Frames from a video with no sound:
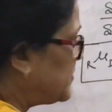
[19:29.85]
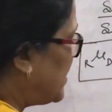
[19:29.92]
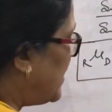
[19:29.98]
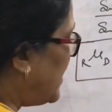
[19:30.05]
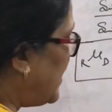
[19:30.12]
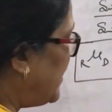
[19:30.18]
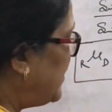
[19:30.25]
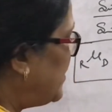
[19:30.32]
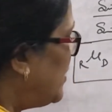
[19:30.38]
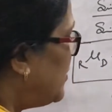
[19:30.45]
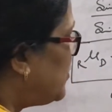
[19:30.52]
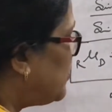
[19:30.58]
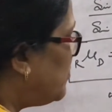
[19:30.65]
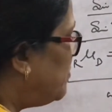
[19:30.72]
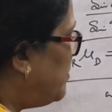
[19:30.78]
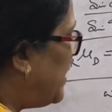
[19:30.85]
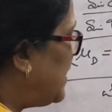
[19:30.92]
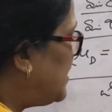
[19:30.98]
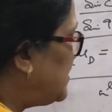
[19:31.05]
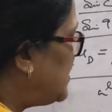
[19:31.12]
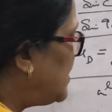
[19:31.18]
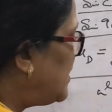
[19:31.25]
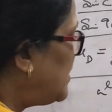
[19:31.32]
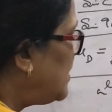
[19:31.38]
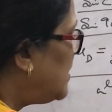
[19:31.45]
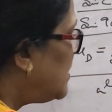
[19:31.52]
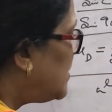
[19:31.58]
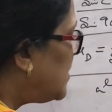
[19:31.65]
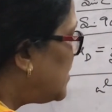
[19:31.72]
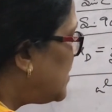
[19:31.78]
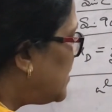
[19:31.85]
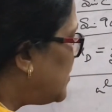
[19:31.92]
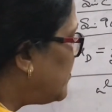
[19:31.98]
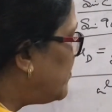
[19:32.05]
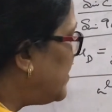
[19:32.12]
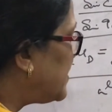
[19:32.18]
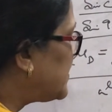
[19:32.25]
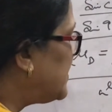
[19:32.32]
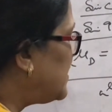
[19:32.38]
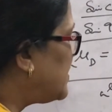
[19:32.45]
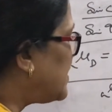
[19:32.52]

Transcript: and to bend the reflected